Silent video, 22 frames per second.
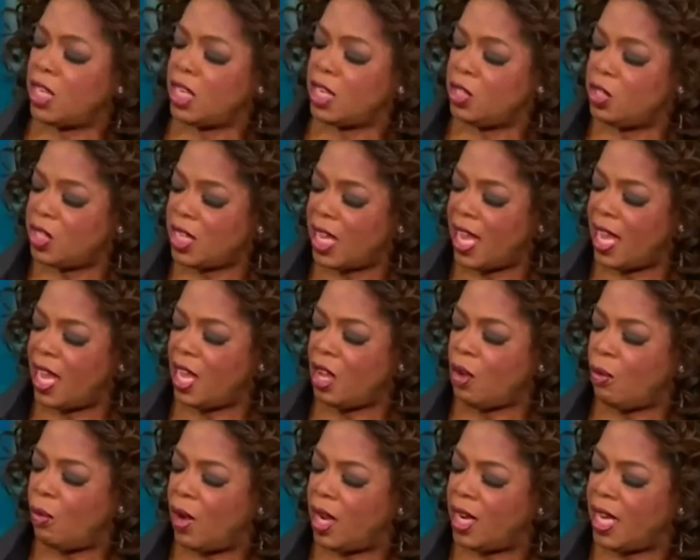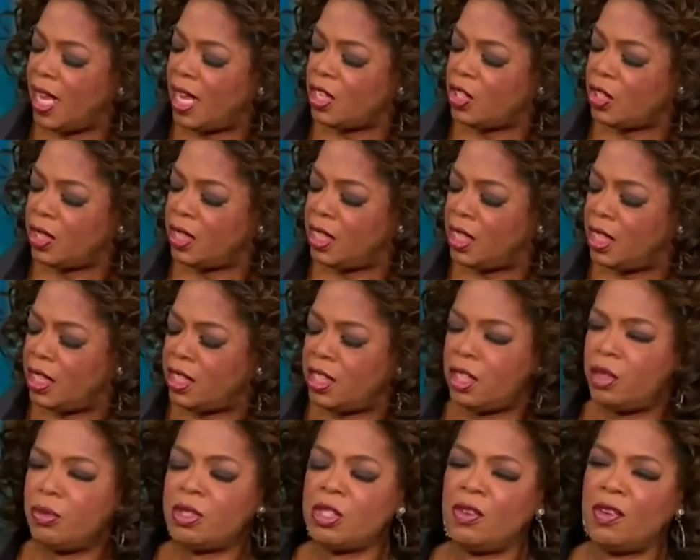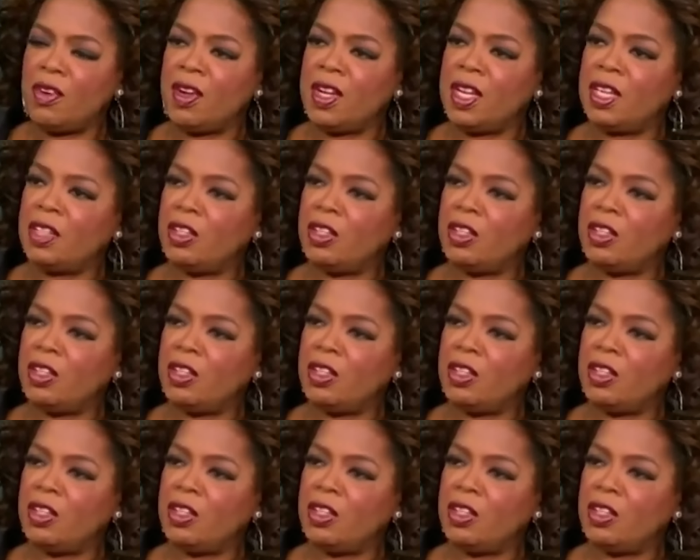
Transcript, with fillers: did say what Angelina did was very